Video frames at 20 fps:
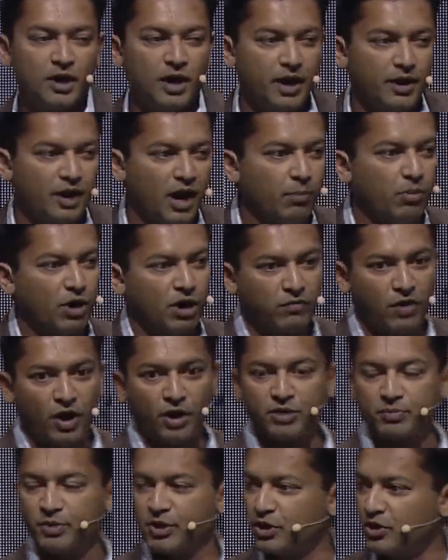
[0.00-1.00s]
a number of
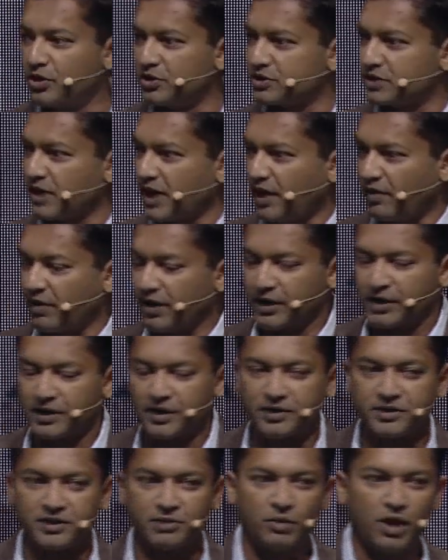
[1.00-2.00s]
entrepreneurs, Eric
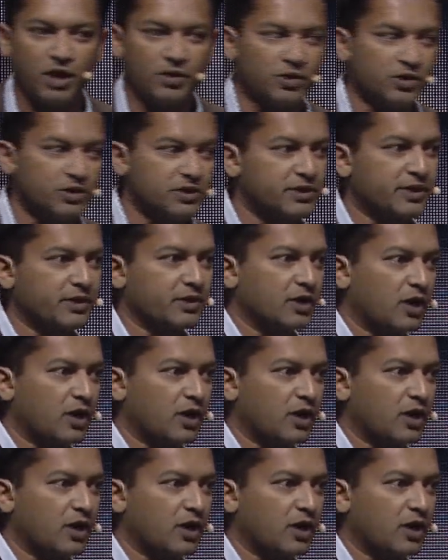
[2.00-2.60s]
and some others,